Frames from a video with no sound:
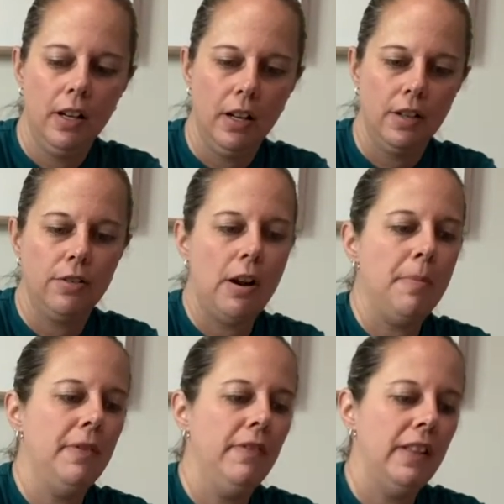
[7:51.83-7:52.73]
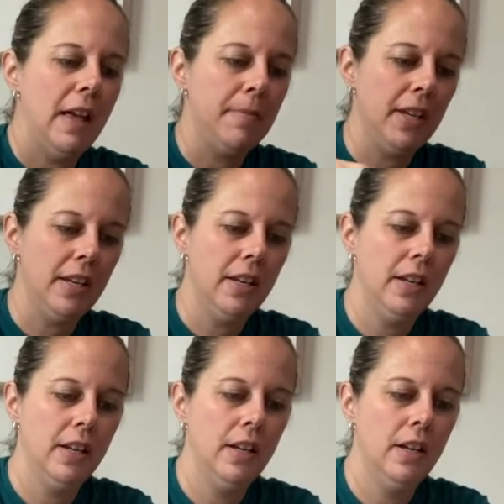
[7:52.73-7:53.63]
a drop of
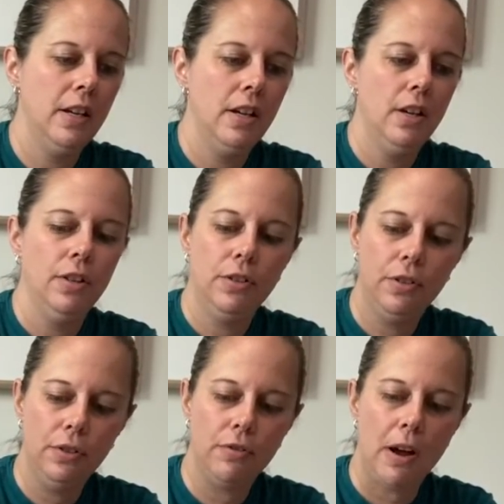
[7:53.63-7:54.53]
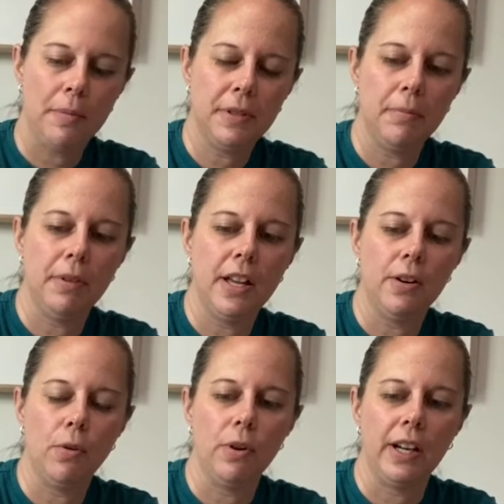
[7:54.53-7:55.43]
lemon, 2 drops of blood
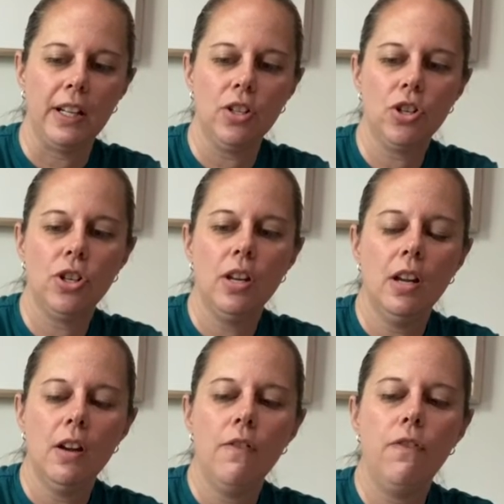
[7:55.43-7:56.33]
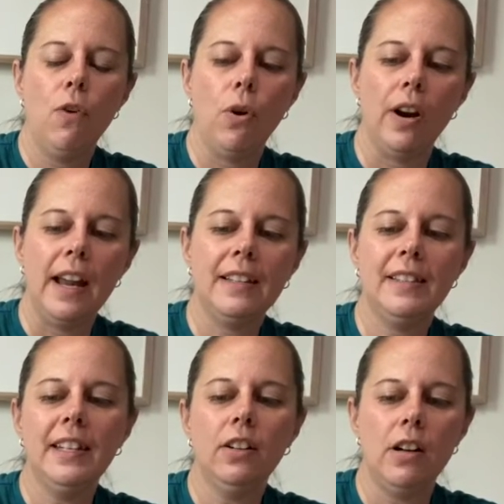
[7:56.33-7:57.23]
orange for a
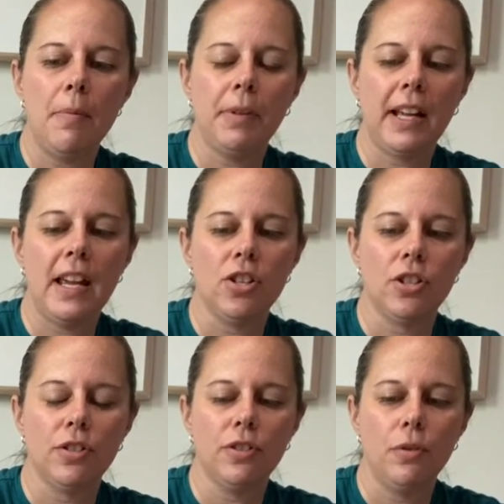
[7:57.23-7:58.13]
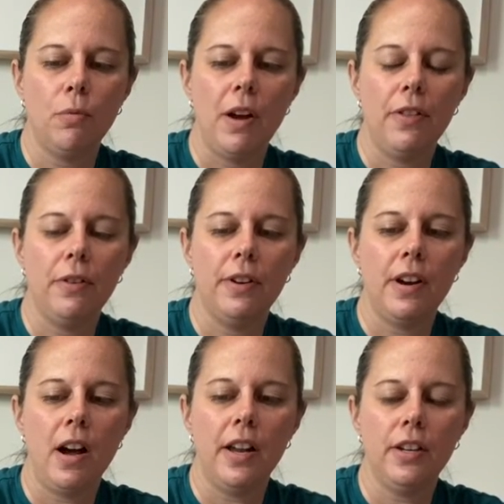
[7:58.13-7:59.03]
single application. So whether or
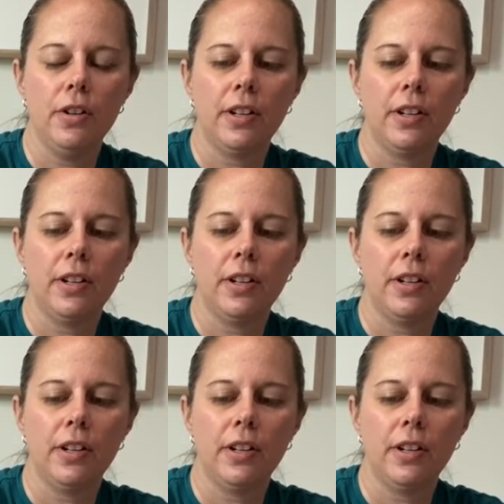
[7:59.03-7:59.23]
not you're